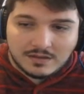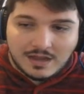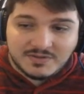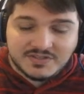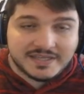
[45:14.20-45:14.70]

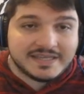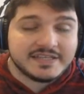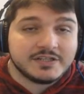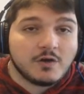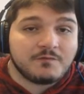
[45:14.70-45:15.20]
I'm just saying he
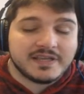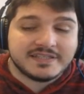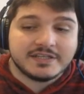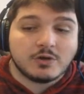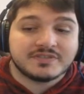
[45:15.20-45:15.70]
did
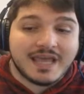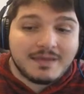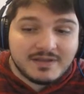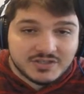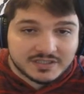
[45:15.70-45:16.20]
no
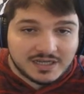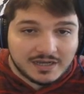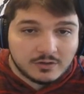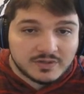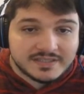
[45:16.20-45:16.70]
damage to
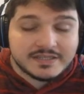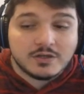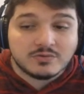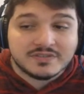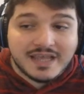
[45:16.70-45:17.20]
Kaido. He did
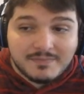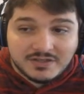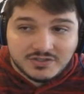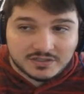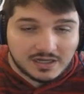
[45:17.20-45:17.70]
no
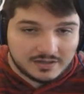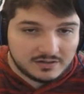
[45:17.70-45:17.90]
damage to Kaido.